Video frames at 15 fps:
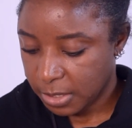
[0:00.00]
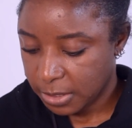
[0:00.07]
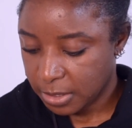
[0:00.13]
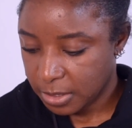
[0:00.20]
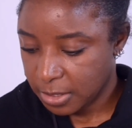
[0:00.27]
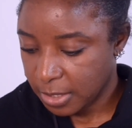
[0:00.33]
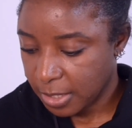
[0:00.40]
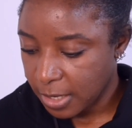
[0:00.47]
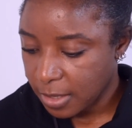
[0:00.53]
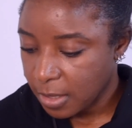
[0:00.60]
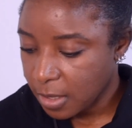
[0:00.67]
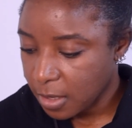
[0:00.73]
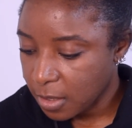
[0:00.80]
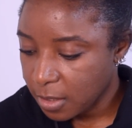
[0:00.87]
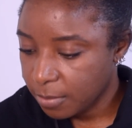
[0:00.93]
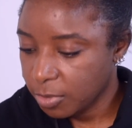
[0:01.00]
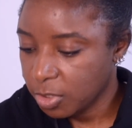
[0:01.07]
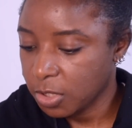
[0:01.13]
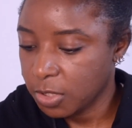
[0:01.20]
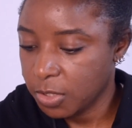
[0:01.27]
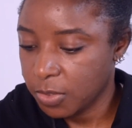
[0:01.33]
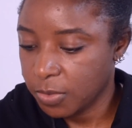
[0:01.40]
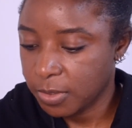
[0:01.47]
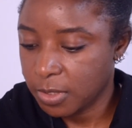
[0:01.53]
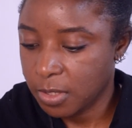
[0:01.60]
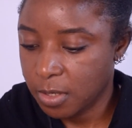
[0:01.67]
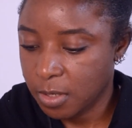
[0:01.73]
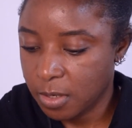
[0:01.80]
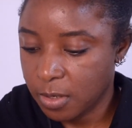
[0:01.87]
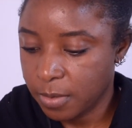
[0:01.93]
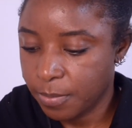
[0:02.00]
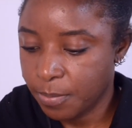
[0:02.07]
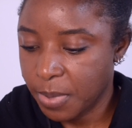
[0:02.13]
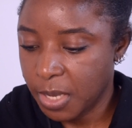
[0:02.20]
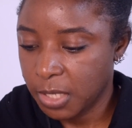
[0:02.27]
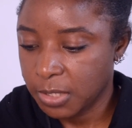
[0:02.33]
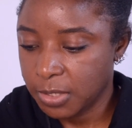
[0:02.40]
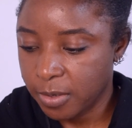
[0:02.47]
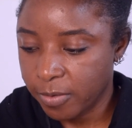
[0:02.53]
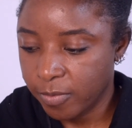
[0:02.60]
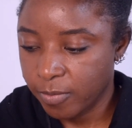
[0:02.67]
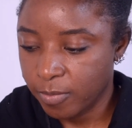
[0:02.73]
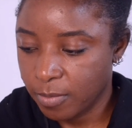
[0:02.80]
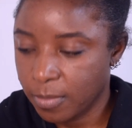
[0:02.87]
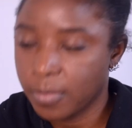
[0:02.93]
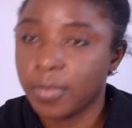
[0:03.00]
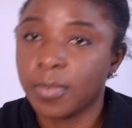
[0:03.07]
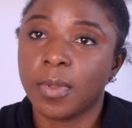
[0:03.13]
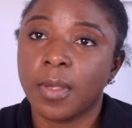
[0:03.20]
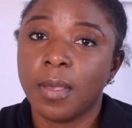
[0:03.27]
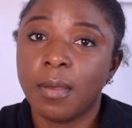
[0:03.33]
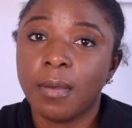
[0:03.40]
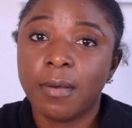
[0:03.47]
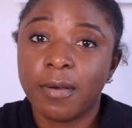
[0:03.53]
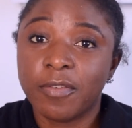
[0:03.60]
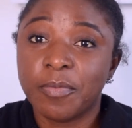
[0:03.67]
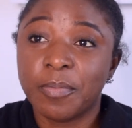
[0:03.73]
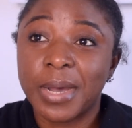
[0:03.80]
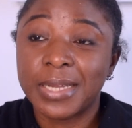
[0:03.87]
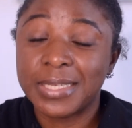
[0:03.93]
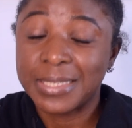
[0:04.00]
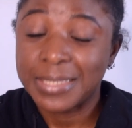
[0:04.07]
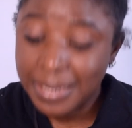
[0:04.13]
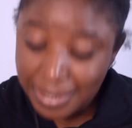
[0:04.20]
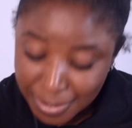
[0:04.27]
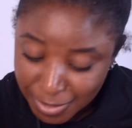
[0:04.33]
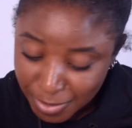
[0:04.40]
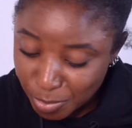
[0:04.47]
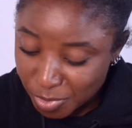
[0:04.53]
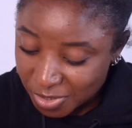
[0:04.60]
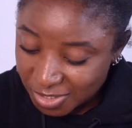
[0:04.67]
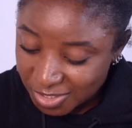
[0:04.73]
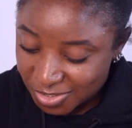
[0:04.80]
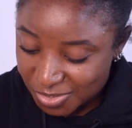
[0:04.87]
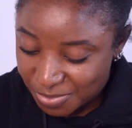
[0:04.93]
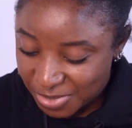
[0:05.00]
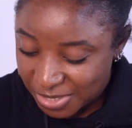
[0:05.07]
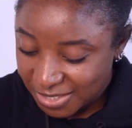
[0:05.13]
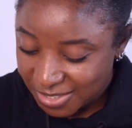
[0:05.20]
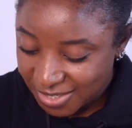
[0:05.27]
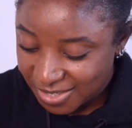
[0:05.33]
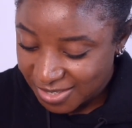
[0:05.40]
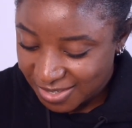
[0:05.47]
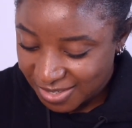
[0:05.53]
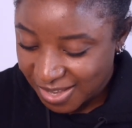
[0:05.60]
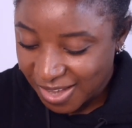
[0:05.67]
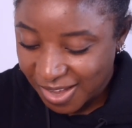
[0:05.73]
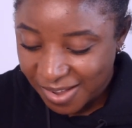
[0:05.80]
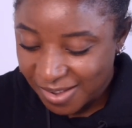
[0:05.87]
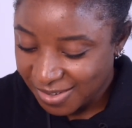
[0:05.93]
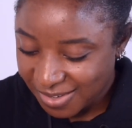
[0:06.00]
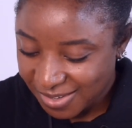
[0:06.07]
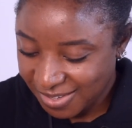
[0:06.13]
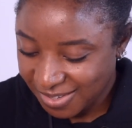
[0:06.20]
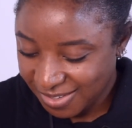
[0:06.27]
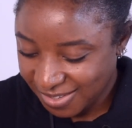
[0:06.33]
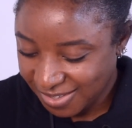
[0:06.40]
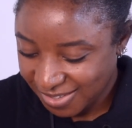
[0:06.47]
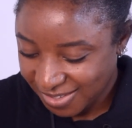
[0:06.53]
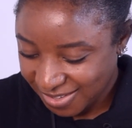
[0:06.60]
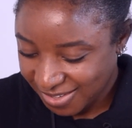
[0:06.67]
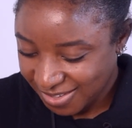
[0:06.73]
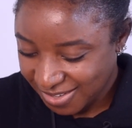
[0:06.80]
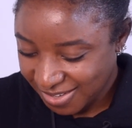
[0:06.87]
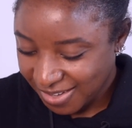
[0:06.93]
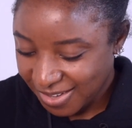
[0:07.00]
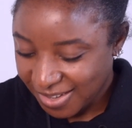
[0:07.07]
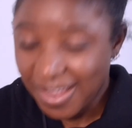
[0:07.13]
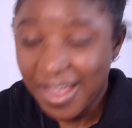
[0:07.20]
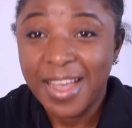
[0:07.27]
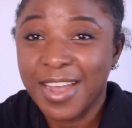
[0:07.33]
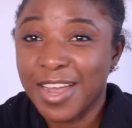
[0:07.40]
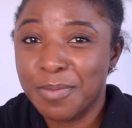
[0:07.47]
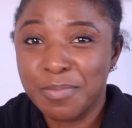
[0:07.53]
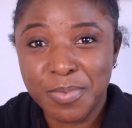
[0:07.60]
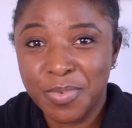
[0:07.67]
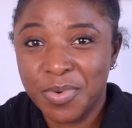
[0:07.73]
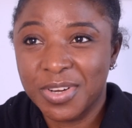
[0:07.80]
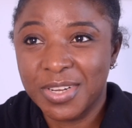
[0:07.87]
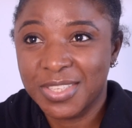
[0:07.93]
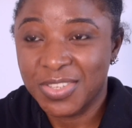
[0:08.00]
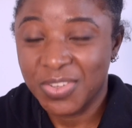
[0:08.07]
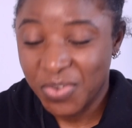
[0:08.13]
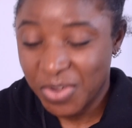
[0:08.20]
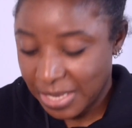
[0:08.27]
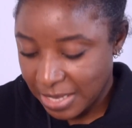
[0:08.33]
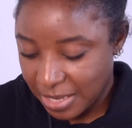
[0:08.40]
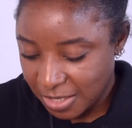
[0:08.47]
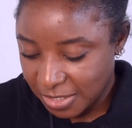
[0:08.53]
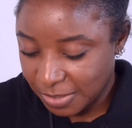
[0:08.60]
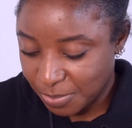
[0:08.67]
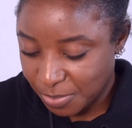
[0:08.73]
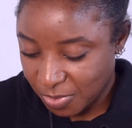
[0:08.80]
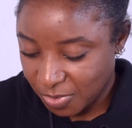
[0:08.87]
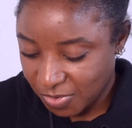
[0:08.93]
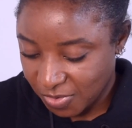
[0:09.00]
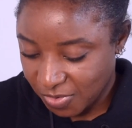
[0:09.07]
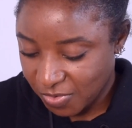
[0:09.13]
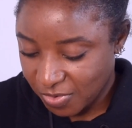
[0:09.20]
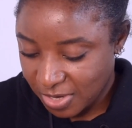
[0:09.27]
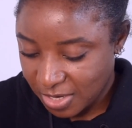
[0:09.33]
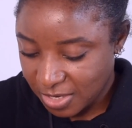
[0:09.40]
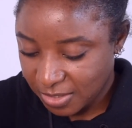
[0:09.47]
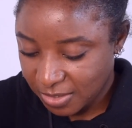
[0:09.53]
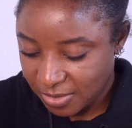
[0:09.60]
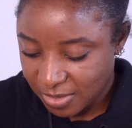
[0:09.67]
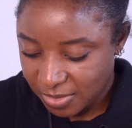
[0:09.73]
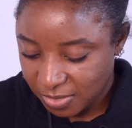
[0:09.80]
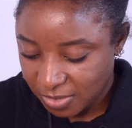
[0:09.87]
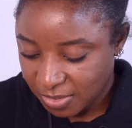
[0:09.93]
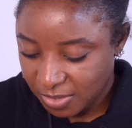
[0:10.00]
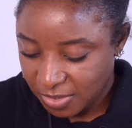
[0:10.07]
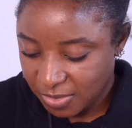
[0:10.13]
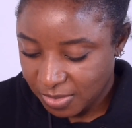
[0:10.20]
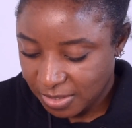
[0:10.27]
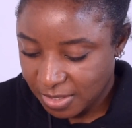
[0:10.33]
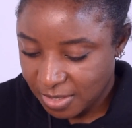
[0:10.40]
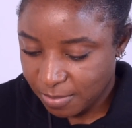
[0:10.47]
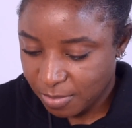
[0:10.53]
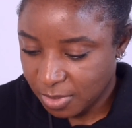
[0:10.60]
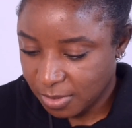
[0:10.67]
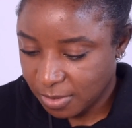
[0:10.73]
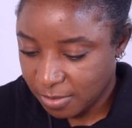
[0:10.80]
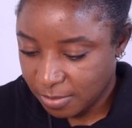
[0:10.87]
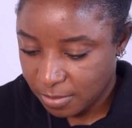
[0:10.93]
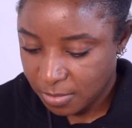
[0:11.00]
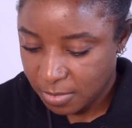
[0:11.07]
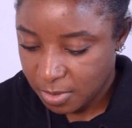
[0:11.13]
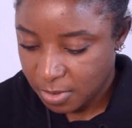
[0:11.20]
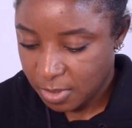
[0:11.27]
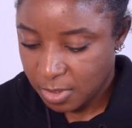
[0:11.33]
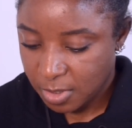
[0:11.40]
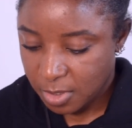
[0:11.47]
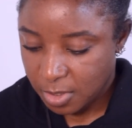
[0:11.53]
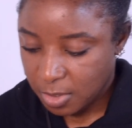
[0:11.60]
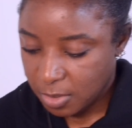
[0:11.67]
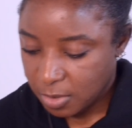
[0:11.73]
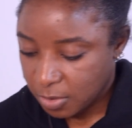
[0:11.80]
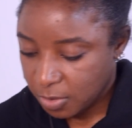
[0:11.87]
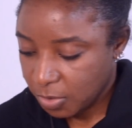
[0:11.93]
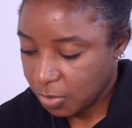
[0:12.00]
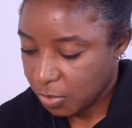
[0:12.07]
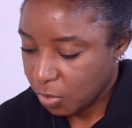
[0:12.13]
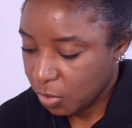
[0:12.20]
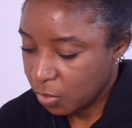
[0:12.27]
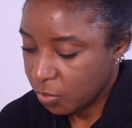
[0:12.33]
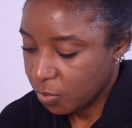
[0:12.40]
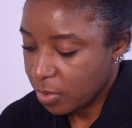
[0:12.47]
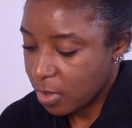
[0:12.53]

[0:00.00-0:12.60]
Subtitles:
it together. Let me just use the base of my detangler brush to mix it. Yeah. I can't be bothered to go and get a spoon to do that, so I'll just use the bottom to do